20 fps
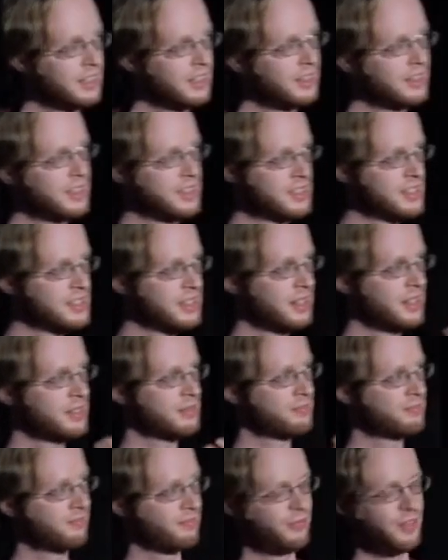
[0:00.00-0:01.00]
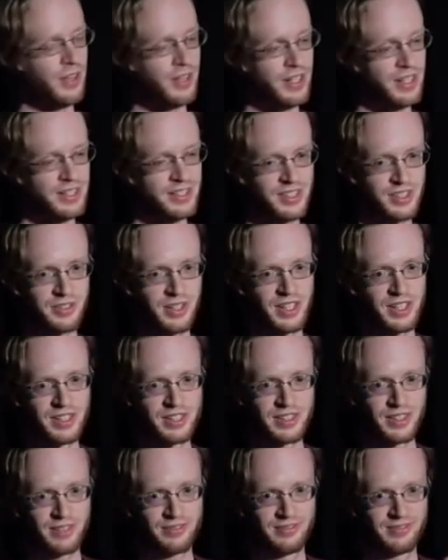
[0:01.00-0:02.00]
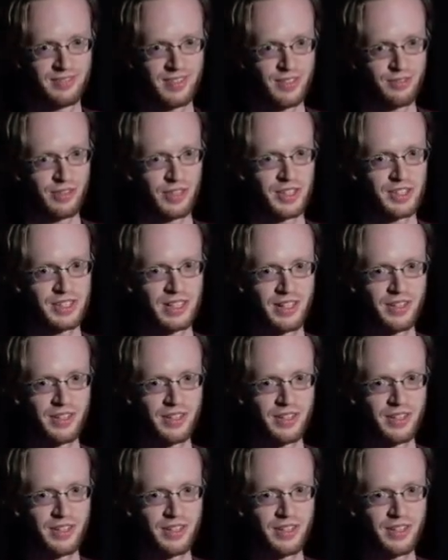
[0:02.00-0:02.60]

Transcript: this is a very strange affliction.